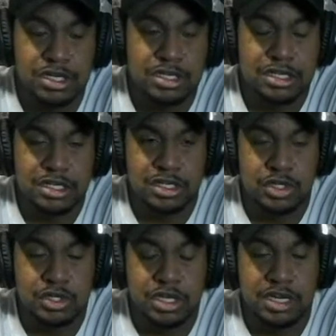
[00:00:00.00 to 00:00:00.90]
the, the
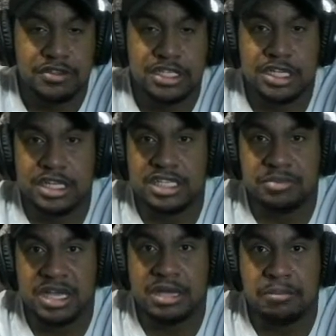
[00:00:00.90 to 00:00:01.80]
NFC East
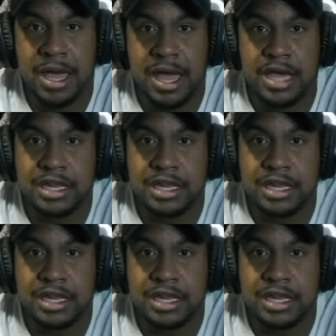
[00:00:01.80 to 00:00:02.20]
being bad,